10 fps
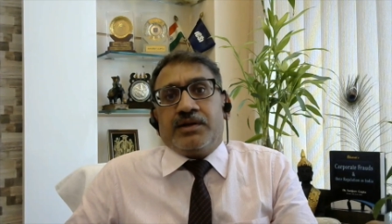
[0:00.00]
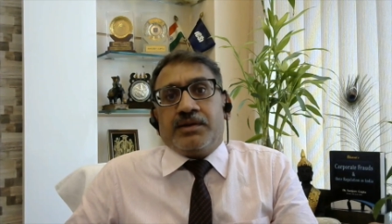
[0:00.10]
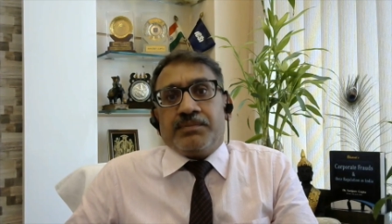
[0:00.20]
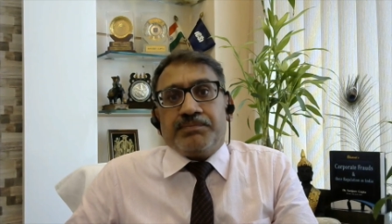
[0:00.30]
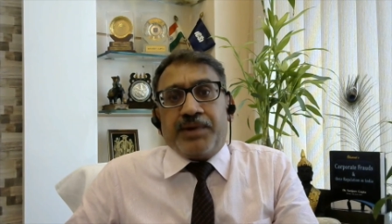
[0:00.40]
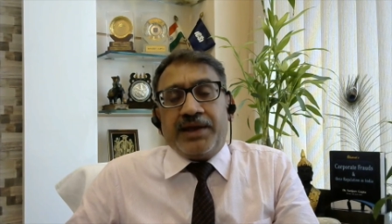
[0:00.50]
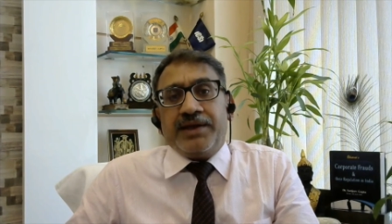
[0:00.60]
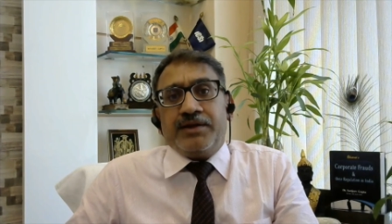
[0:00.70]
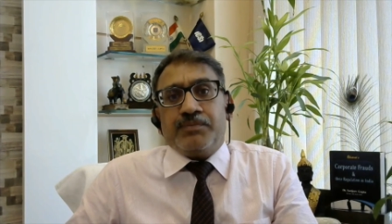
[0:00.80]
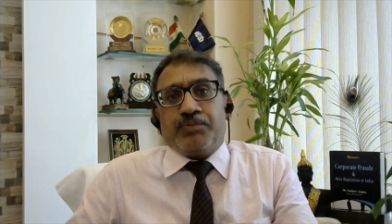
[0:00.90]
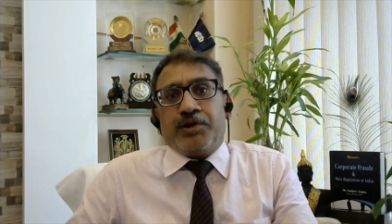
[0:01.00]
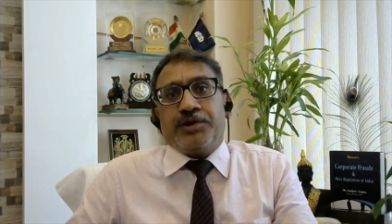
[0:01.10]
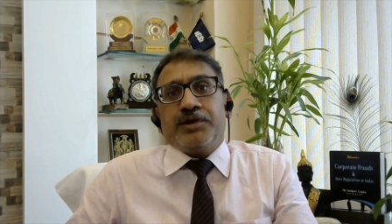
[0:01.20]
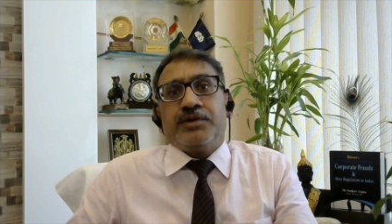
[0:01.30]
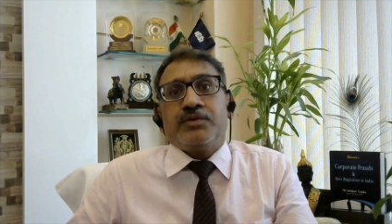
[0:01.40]
by an
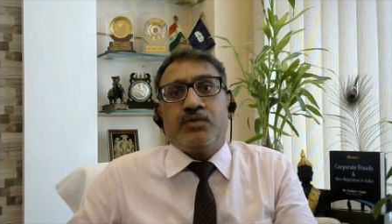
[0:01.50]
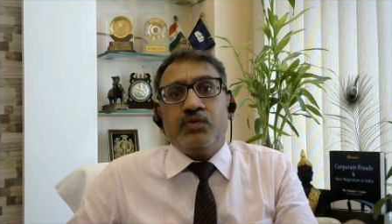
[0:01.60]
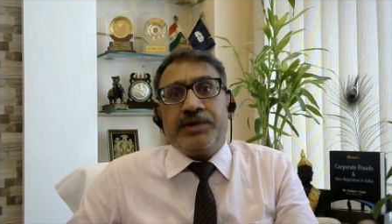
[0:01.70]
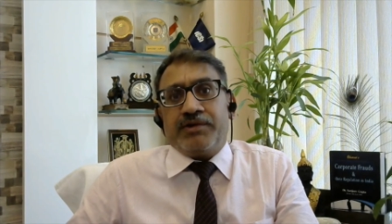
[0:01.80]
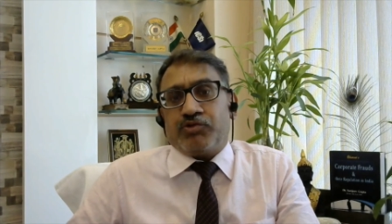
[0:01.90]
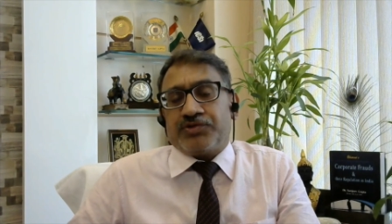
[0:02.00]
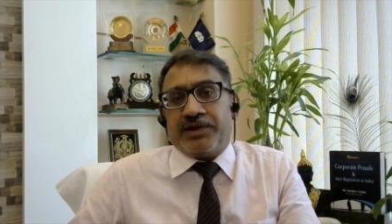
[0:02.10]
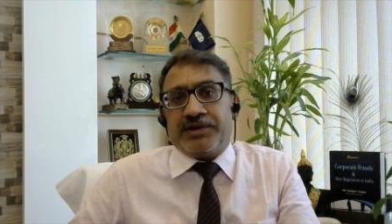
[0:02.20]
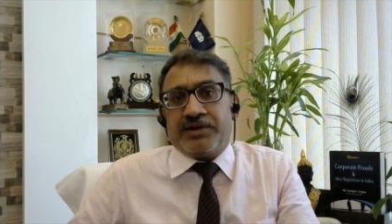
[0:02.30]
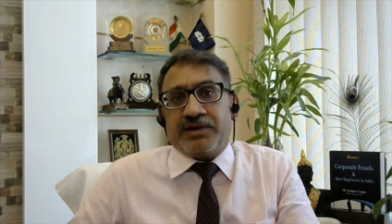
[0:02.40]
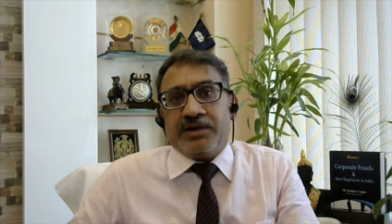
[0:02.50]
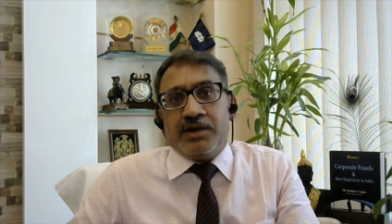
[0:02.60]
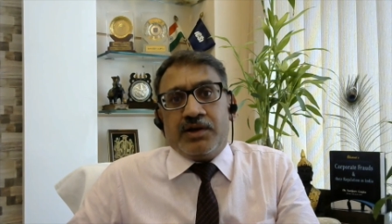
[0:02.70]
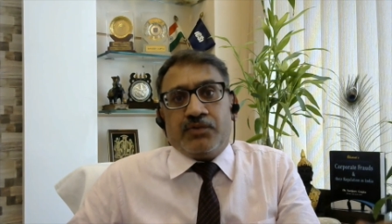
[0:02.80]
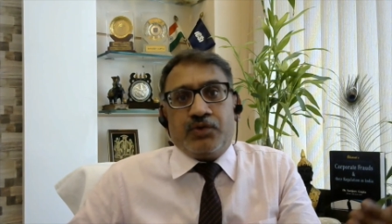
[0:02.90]
employee to an outsider.
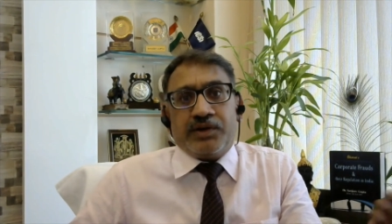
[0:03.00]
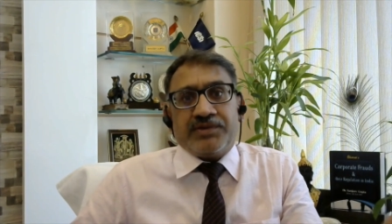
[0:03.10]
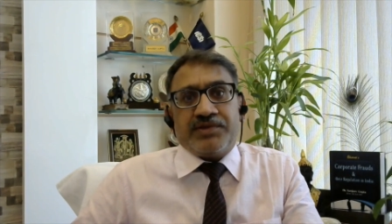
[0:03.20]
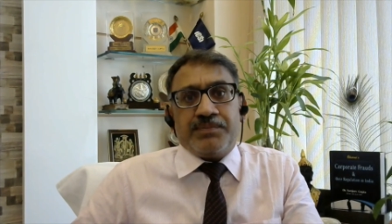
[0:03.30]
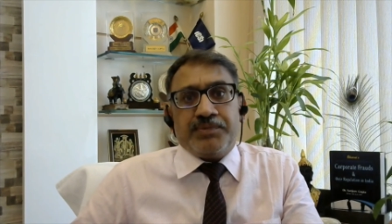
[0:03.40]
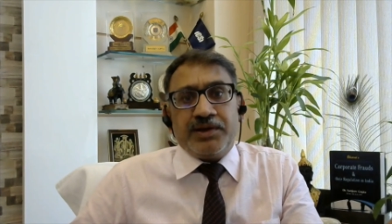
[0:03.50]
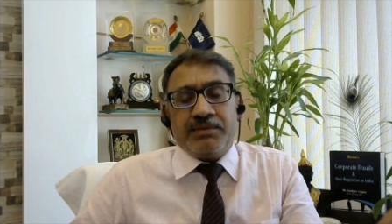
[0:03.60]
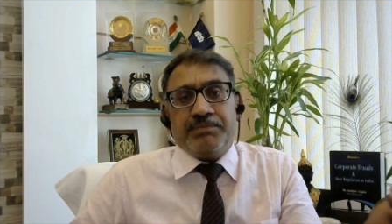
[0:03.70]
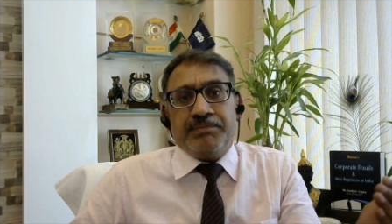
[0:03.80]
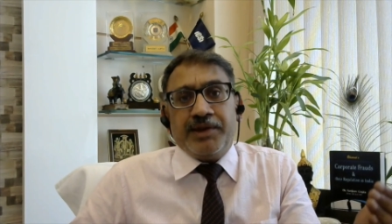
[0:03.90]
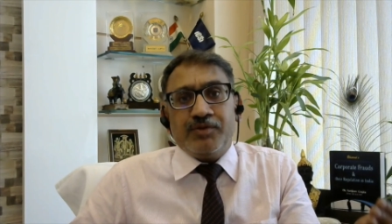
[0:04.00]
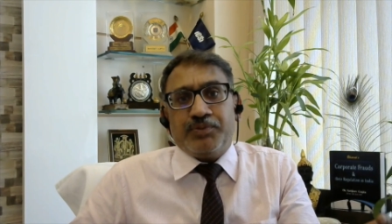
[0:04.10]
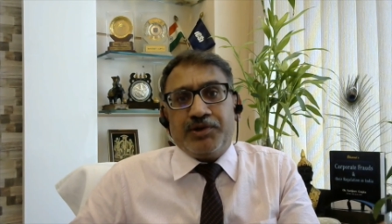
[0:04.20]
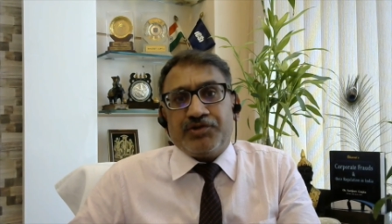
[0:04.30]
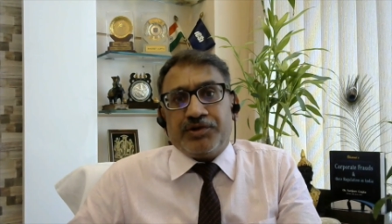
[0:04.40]
For example,
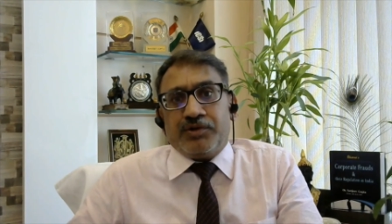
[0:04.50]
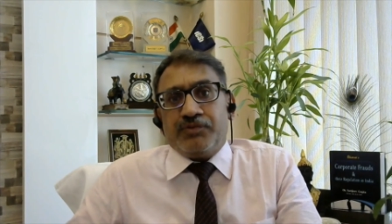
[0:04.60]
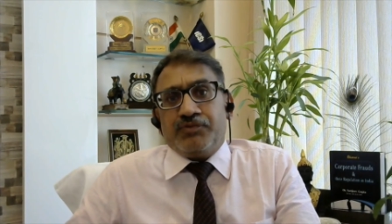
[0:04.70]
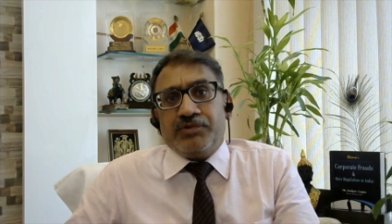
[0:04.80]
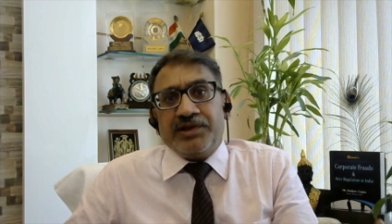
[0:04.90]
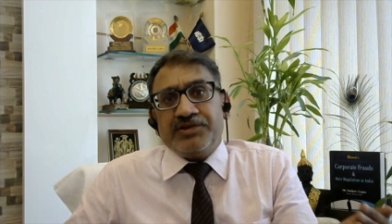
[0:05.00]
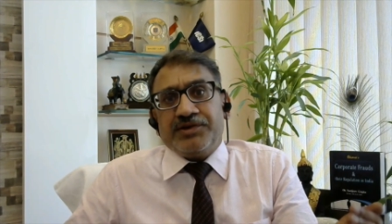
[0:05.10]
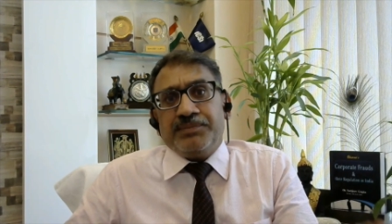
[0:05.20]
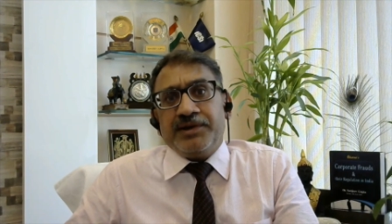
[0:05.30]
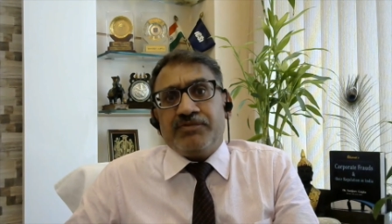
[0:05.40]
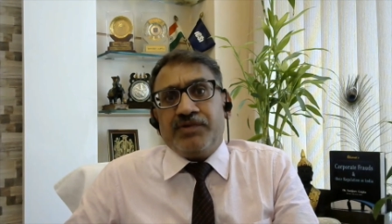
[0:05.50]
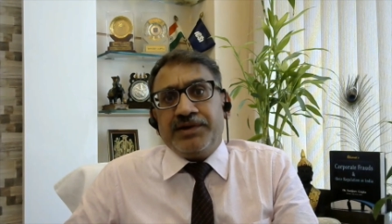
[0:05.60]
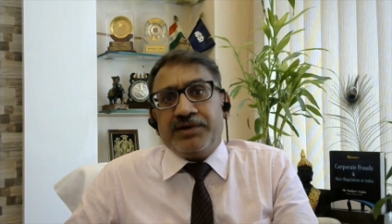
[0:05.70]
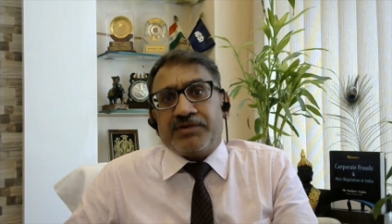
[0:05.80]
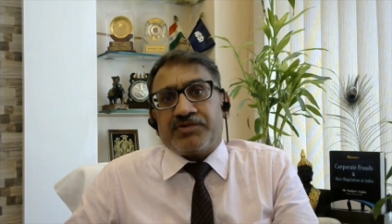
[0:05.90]
manipulation of legitimate
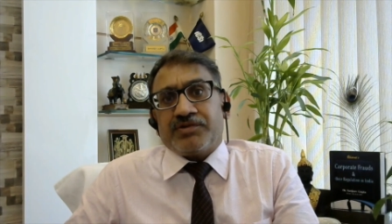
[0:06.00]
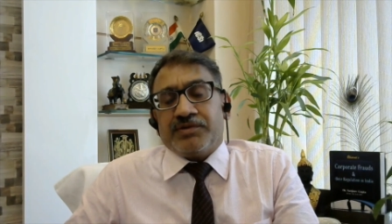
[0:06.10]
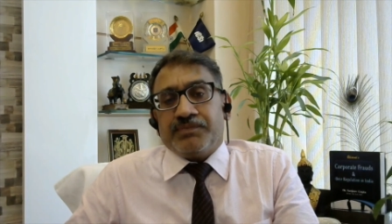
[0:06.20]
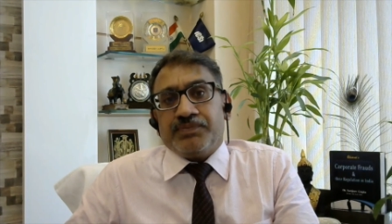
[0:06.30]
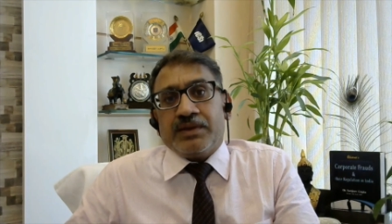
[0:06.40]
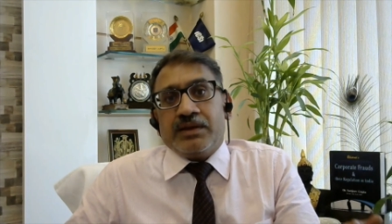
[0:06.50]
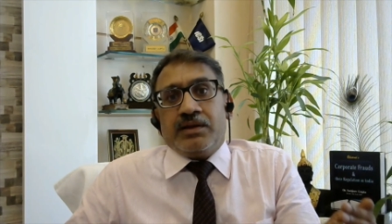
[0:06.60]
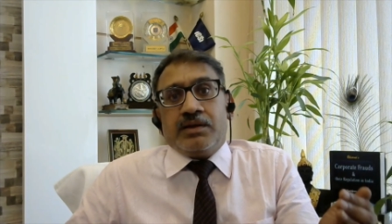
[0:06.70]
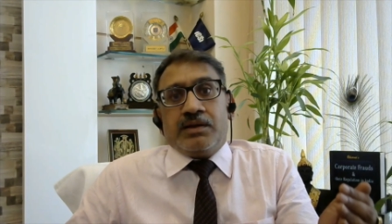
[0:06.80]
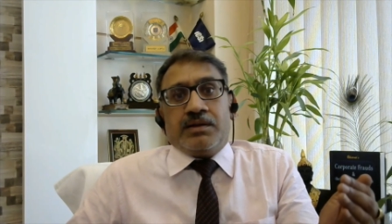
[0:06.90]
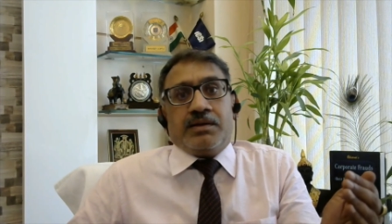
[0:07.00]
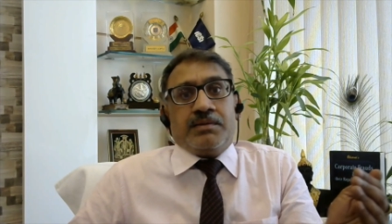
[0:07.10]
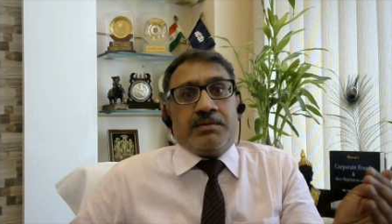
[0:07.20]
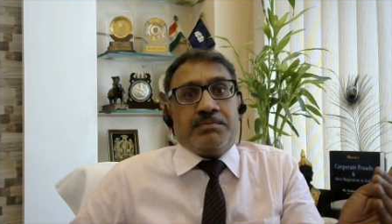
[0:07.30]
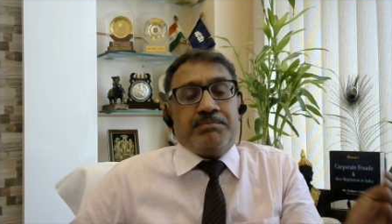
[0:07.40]
vendors,
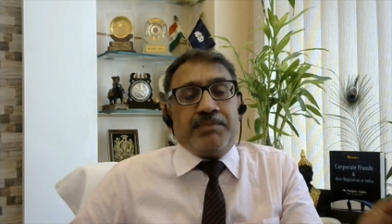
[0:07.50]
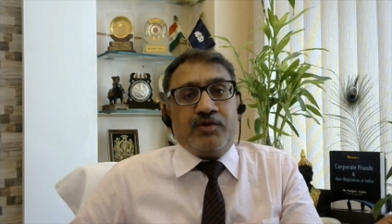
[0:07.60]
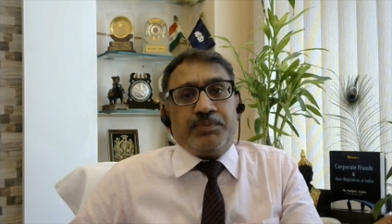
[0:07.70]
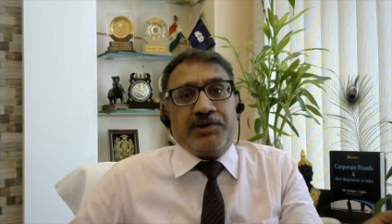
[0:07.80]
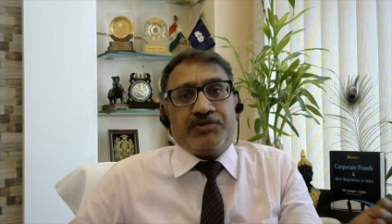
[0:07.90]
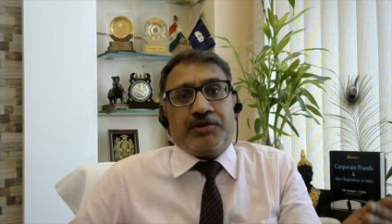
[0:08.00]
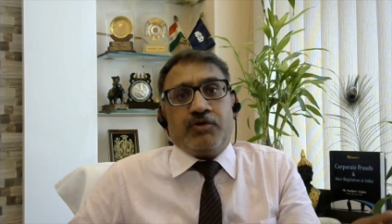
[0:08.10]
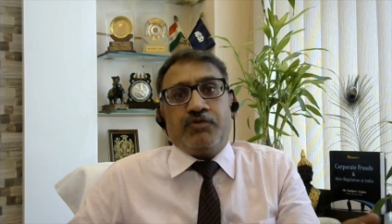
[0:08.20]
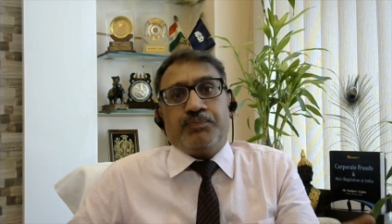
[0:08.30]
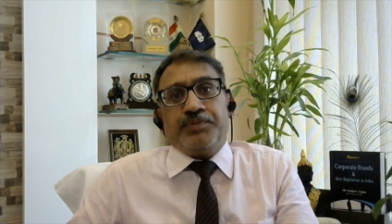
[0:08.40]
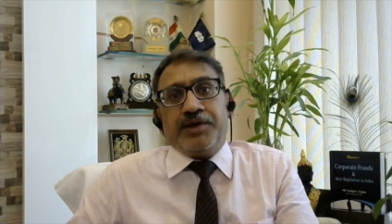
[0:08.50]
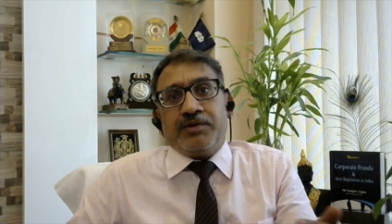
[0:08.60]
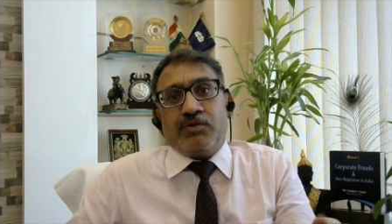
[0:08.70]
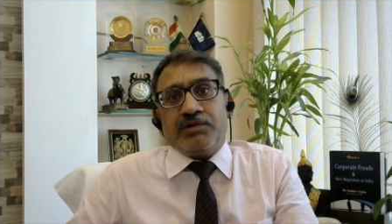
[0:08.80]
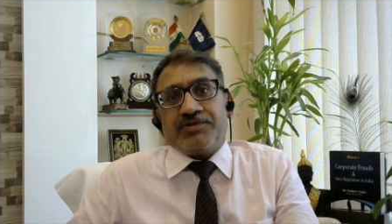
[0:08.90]
manipulation of
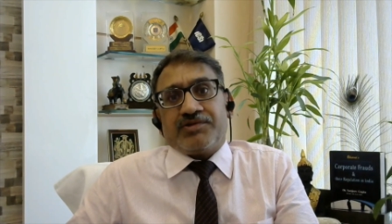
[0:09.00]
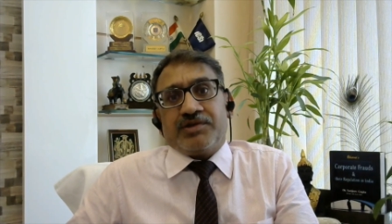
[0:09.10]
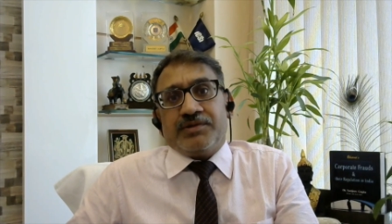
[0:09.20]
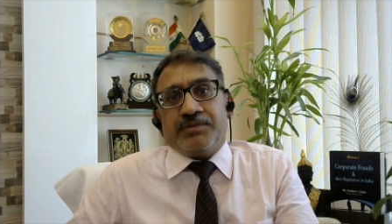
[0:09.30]
payrolls.